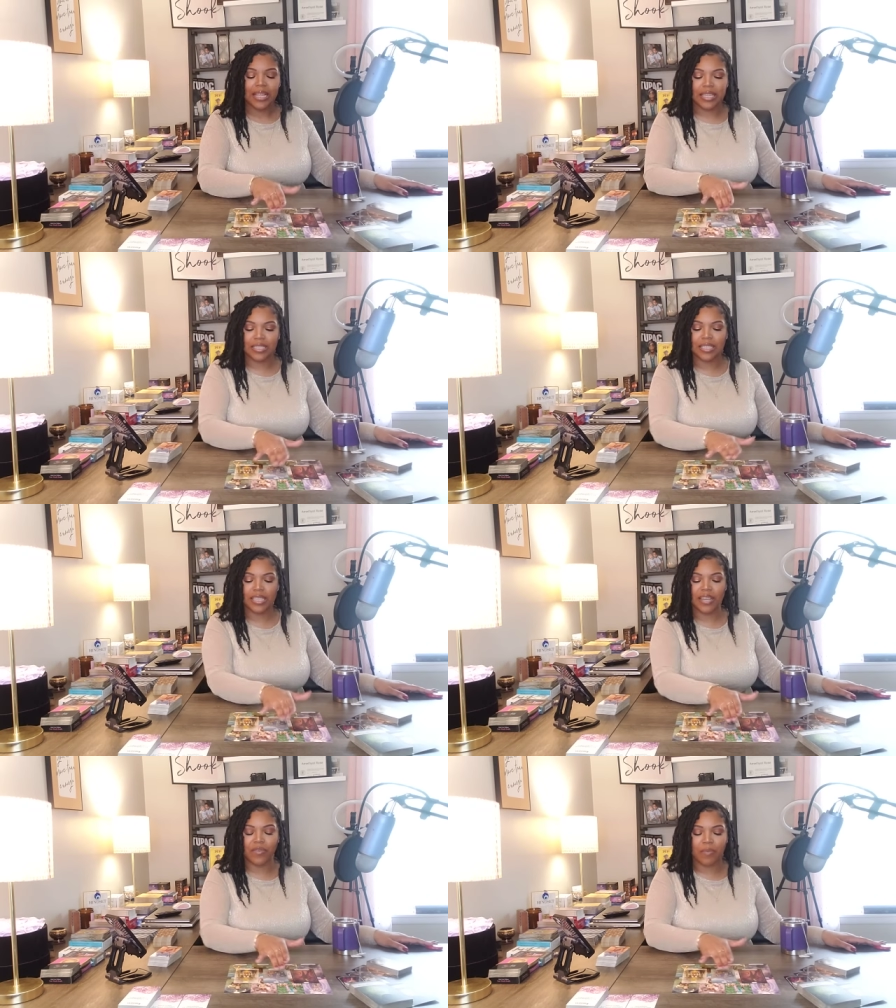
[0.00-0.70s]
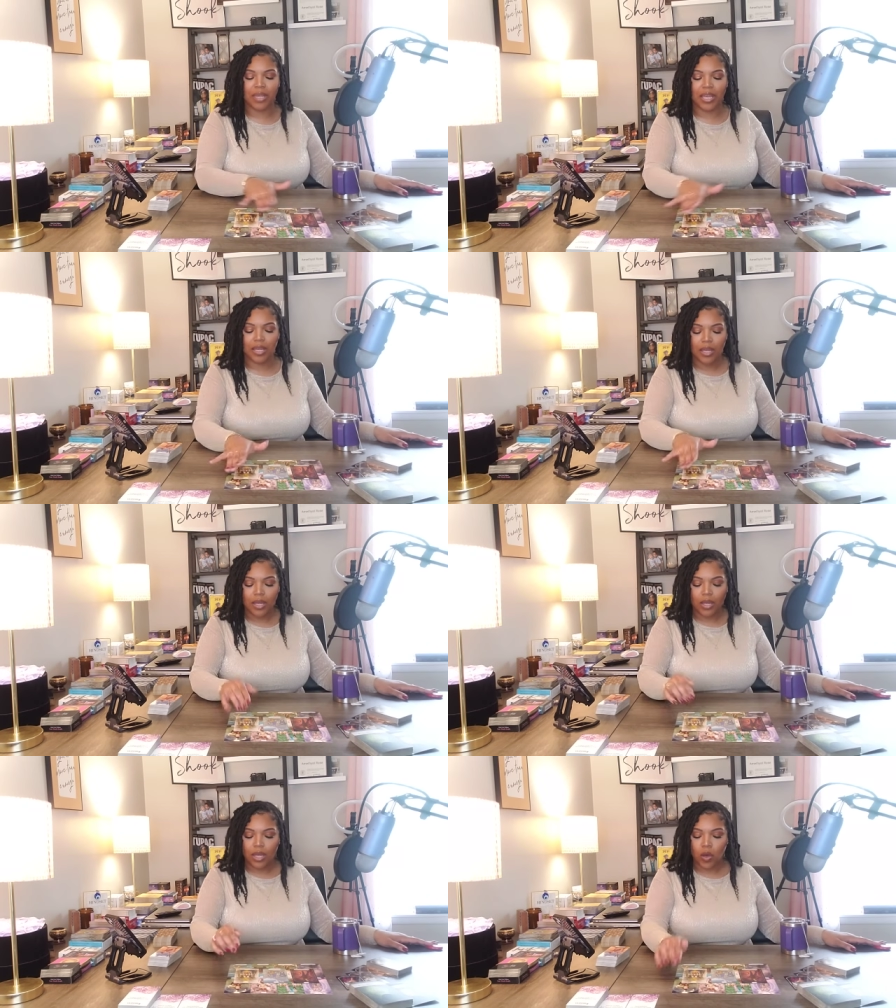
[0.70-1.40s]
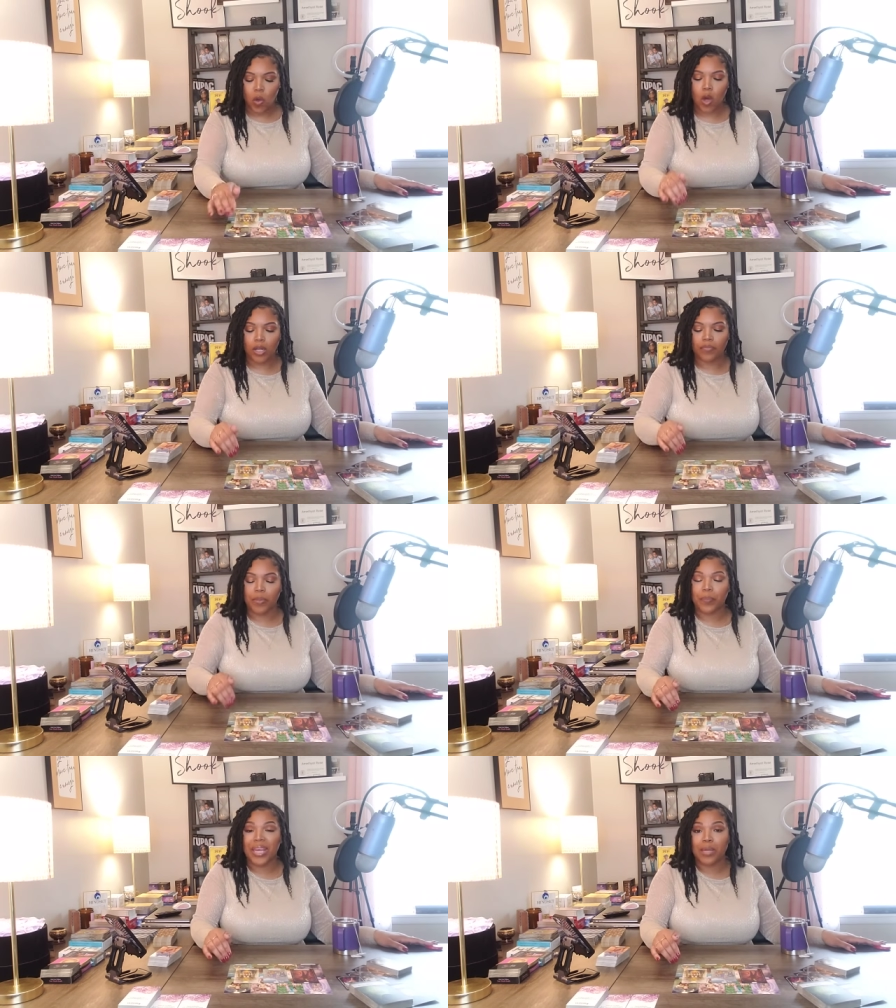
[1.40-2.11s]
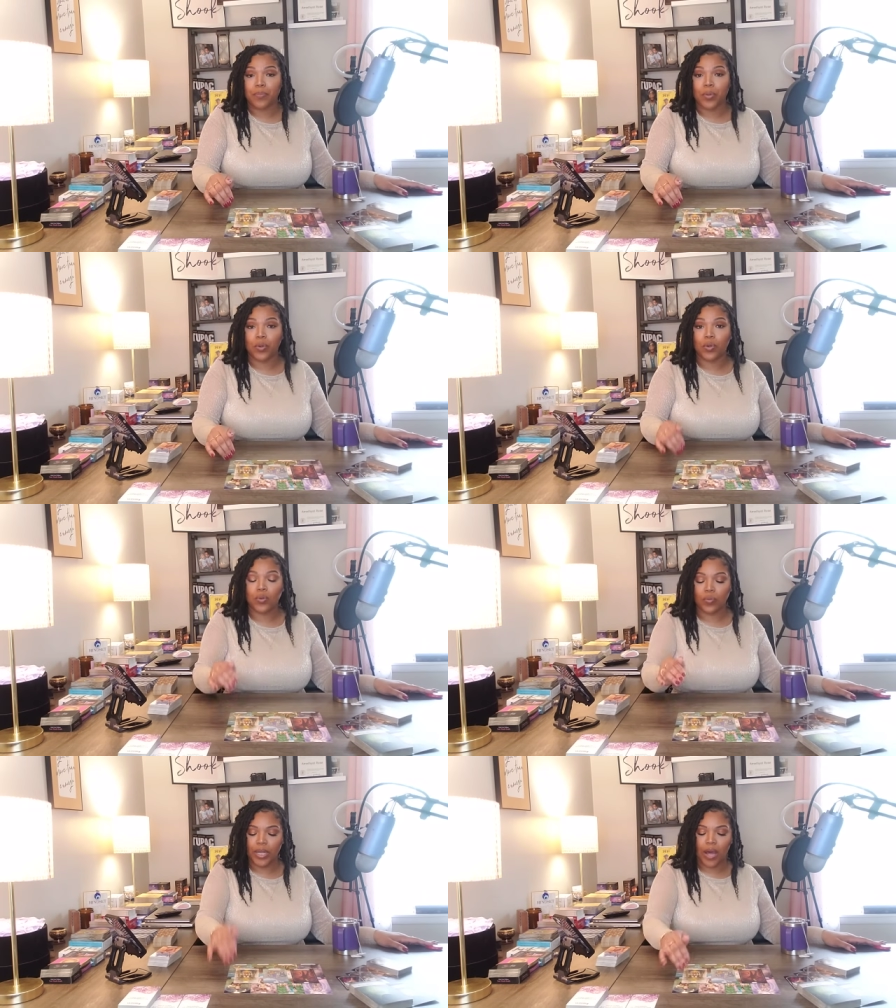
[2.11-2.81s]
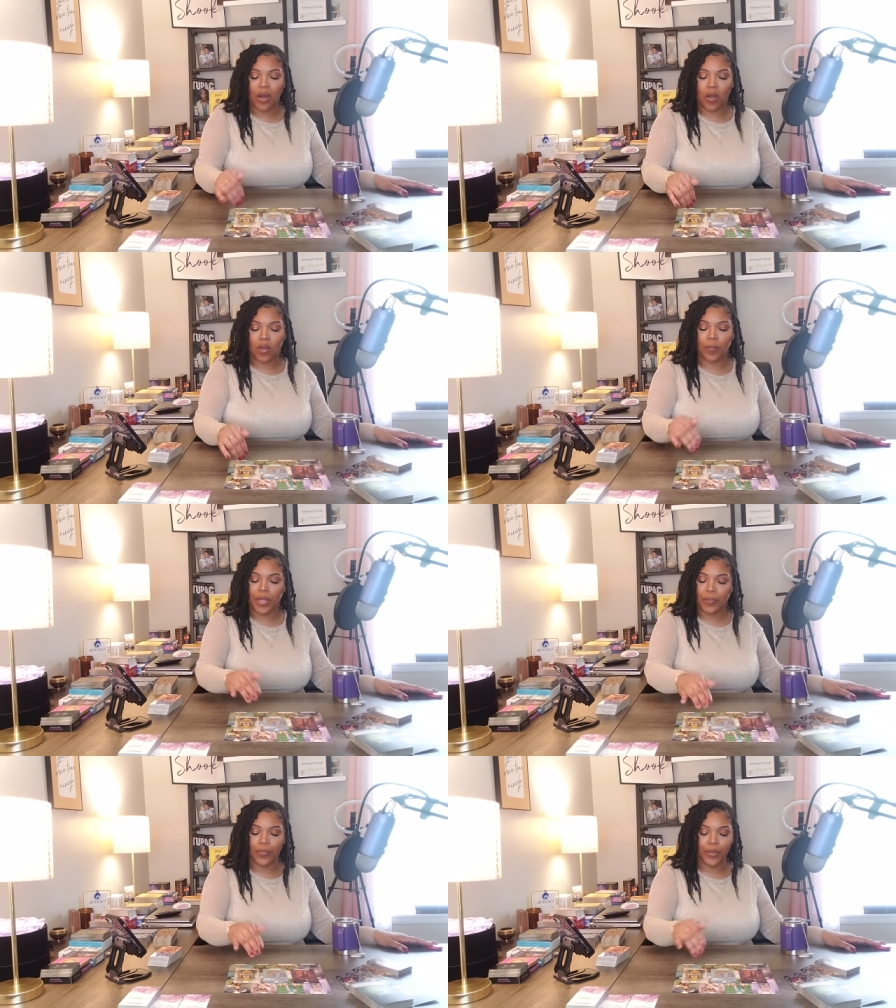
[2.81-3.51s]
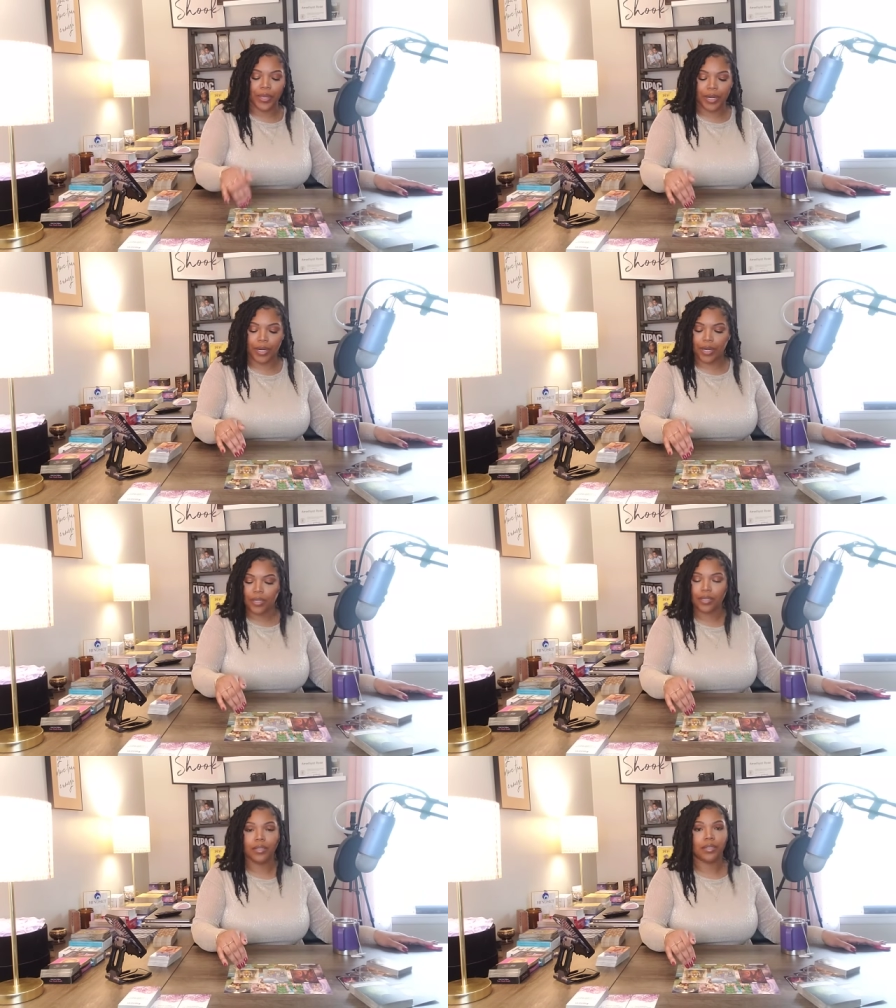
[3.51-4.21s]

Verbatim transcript: This is giving me all of the people. We got all the people here.